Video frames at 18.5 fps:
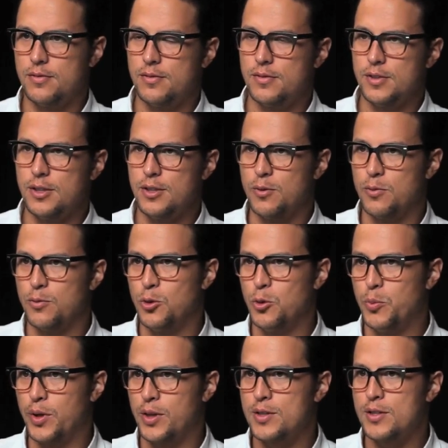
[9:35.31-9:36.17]

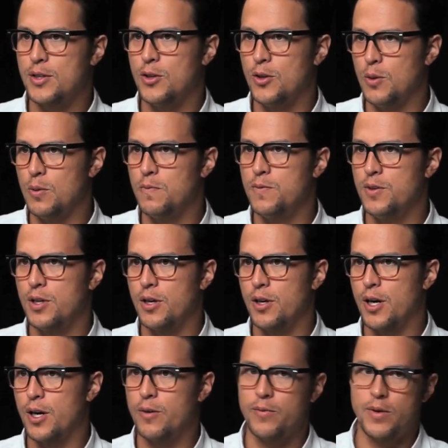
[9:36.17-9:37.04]
Rubik's Cube,
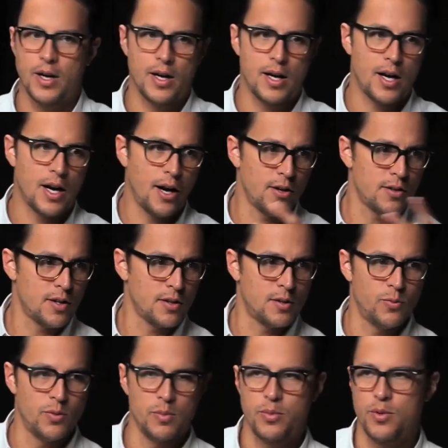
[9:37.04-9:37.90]
figuring out how you talk
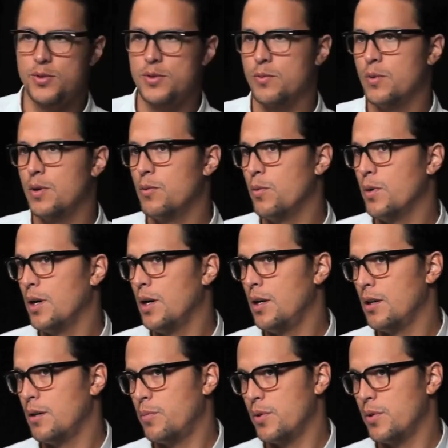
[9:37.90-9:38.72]
to one person one way and the